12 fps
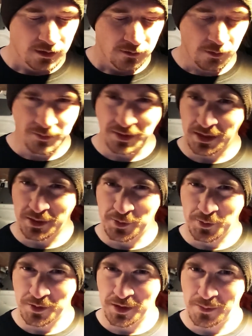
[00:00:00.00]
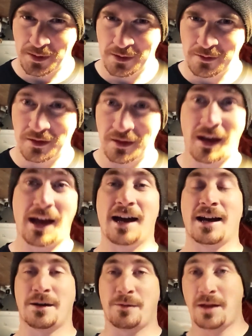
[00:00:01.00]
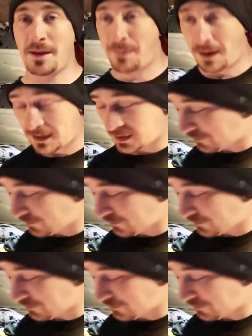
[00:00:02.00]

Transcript: What was I going to talk to you about? We're back in the